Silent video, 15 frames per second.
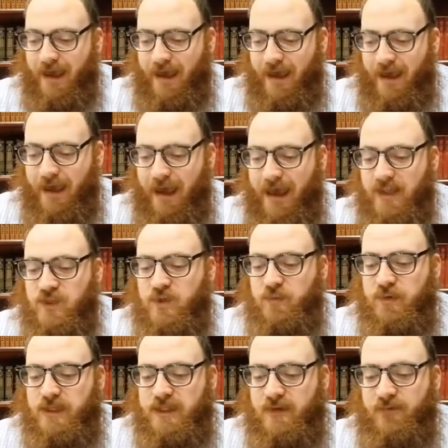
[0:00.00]
and
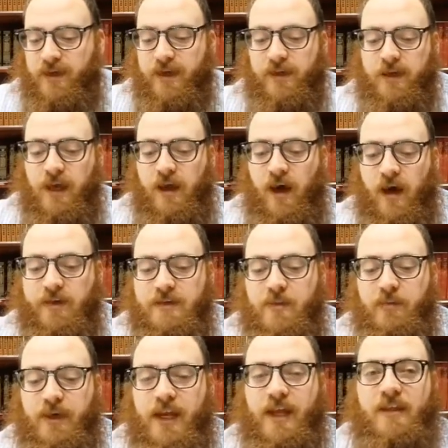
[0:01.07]
specifically
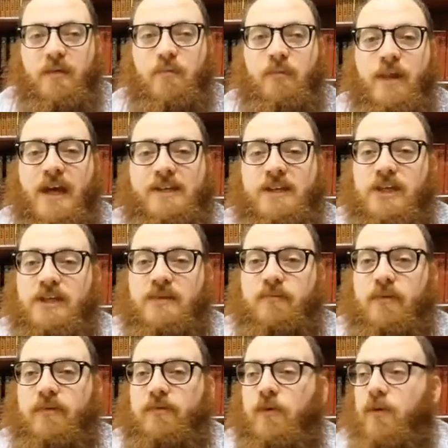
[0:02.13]
contemplating the blessings
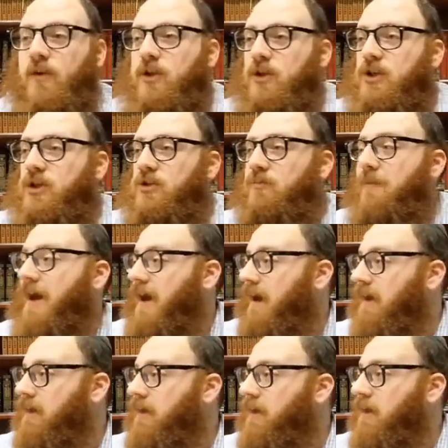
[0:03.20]
before the Shema,
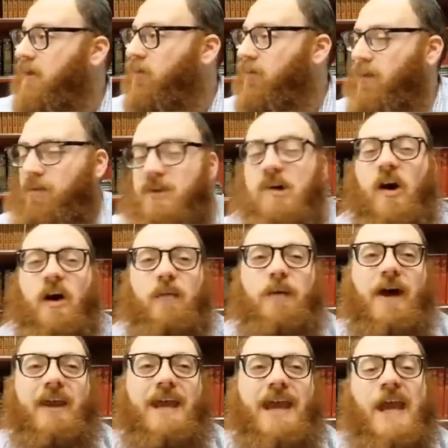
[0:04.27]
where we talk
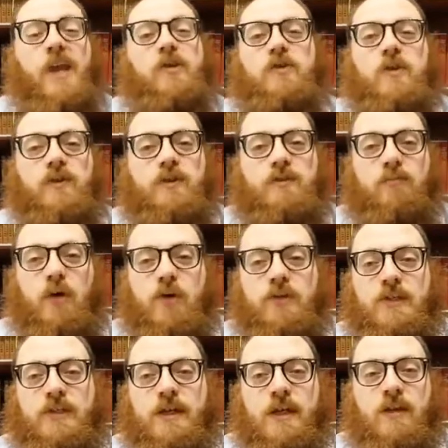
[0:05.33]
about angels.
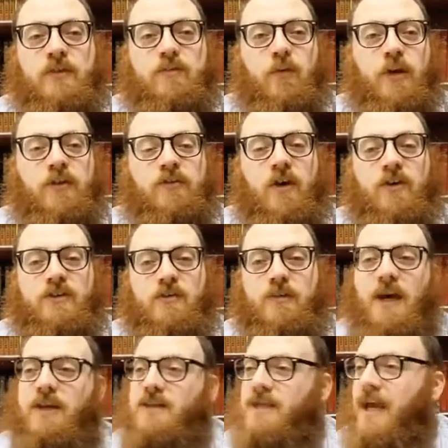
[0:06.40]
Mostly what it talks
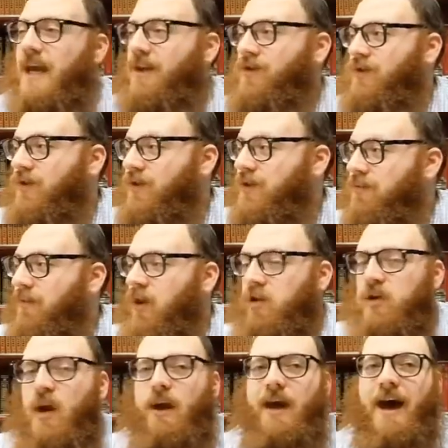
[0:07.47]
about is angels,
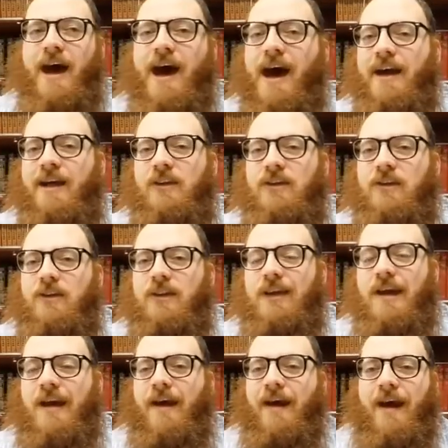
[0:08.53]

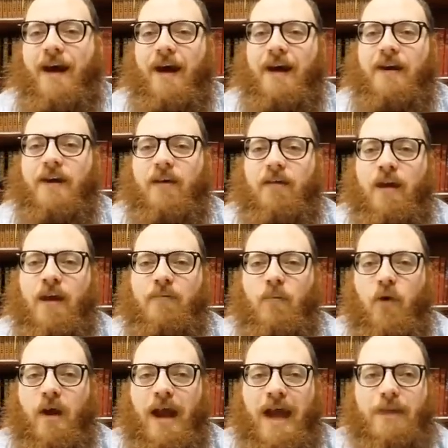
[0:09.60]
clearly a higher and
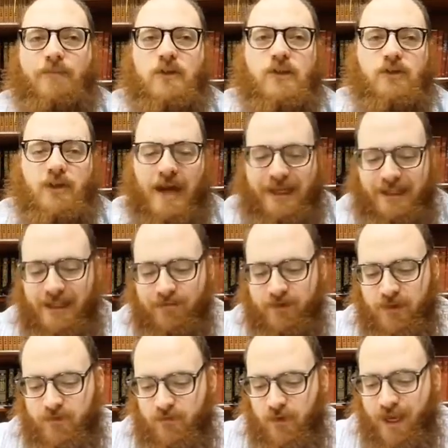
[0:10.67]
more abstract
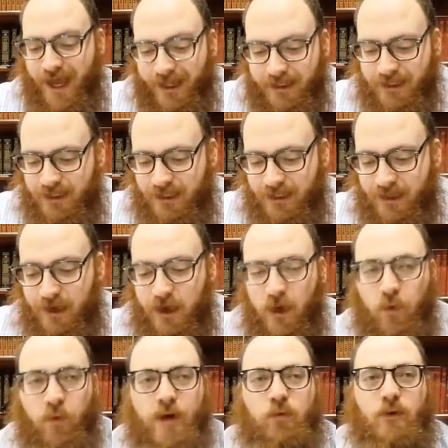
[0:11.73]
level of reality.
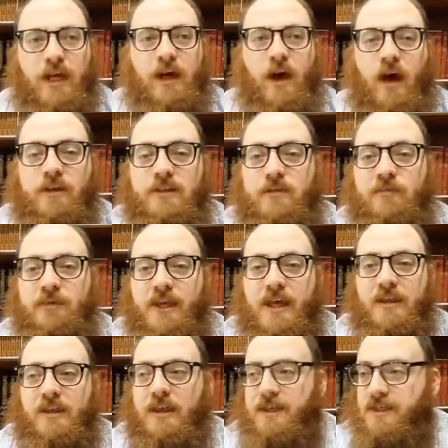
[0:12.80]
When we
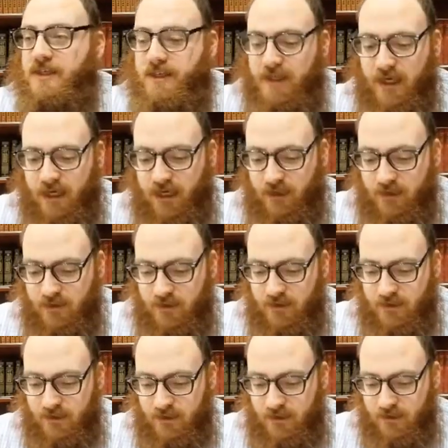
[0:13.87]
contemplate these
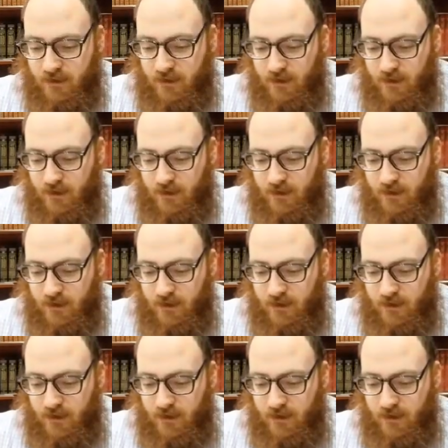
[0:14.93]
things,